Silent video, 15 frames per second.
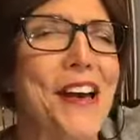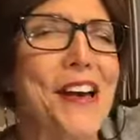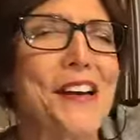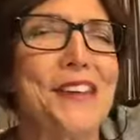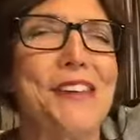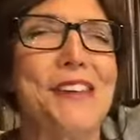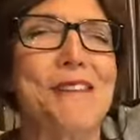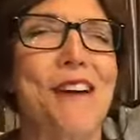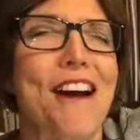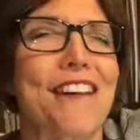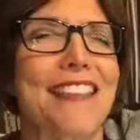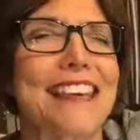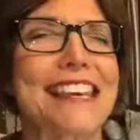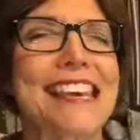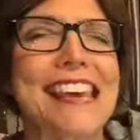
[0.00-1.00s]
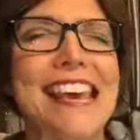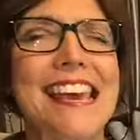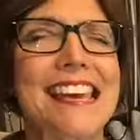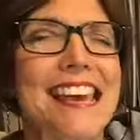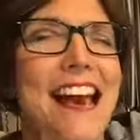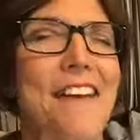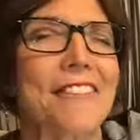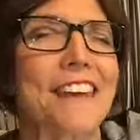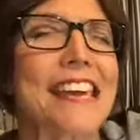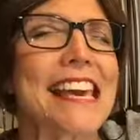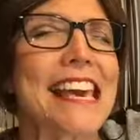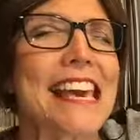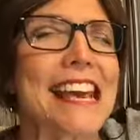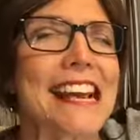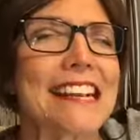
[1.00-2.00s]
You are the King of
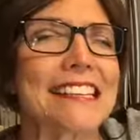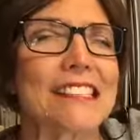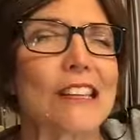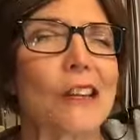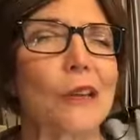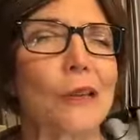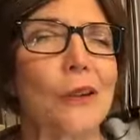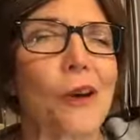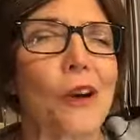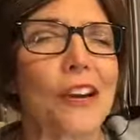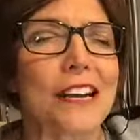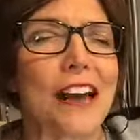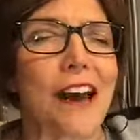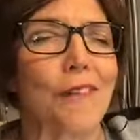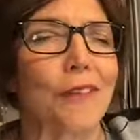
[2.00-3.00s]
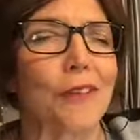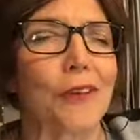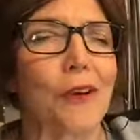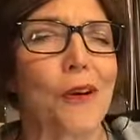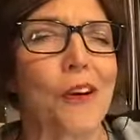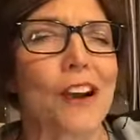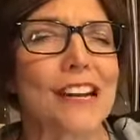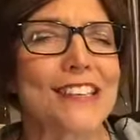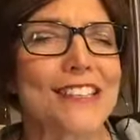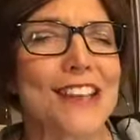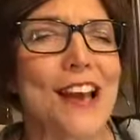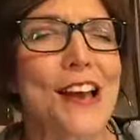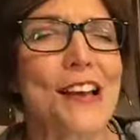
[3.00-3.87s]
kings, the Lord of lords.